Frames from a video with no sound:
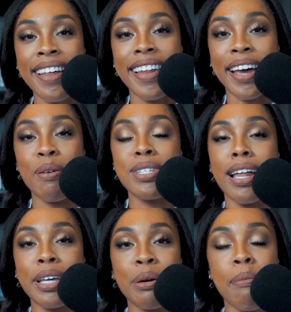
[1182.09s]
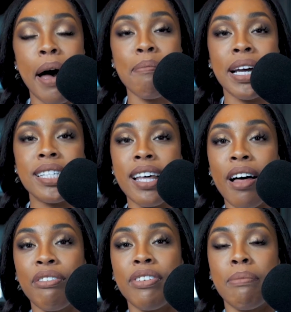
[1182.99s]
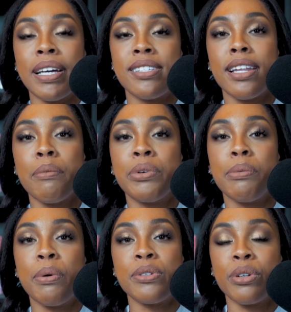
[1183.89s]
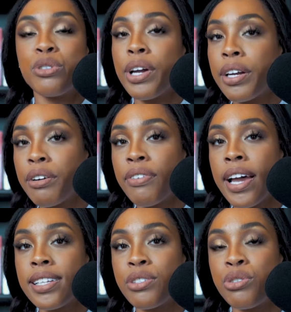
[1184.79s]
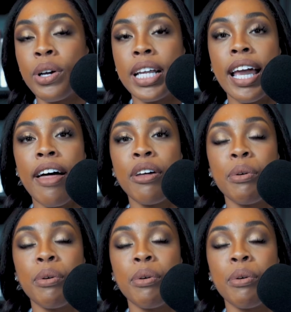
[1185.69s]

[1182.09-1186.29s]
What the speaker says: Like I was telling you about, myself and my celebrity personal trainer friends join together.